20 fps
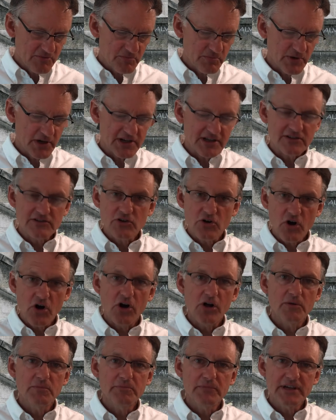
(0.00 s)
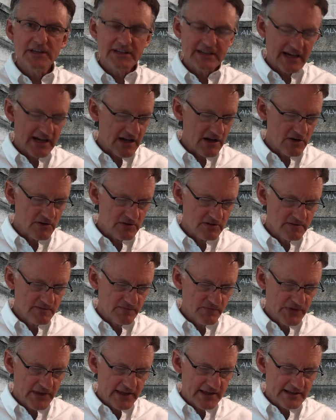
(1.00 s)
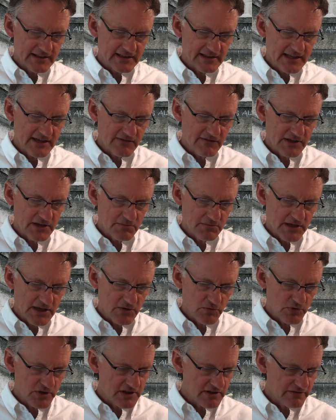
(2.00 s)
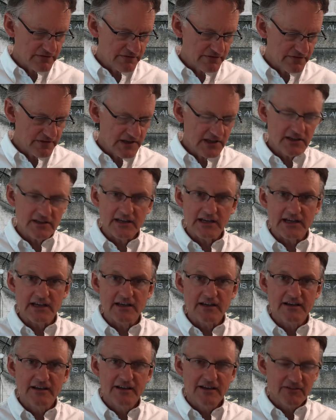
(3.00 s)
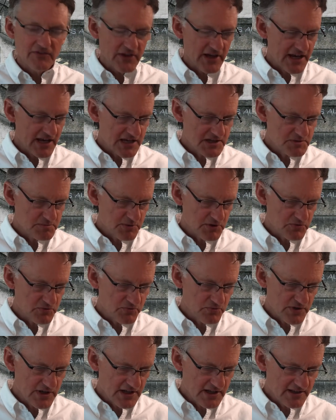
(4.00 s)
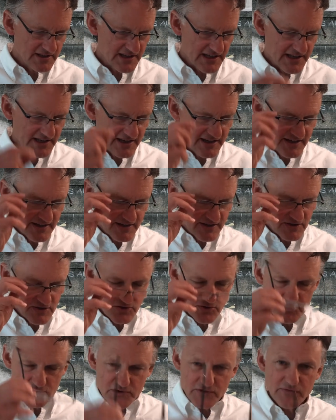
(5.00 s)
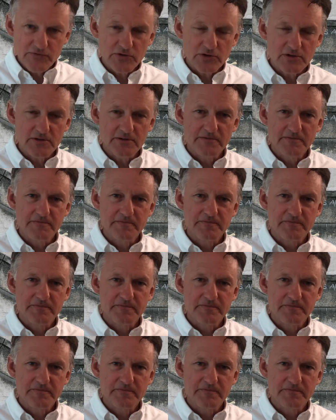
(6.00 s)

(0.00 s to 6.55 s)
but it calmed me down, leaving me with a feeling that has been really useful.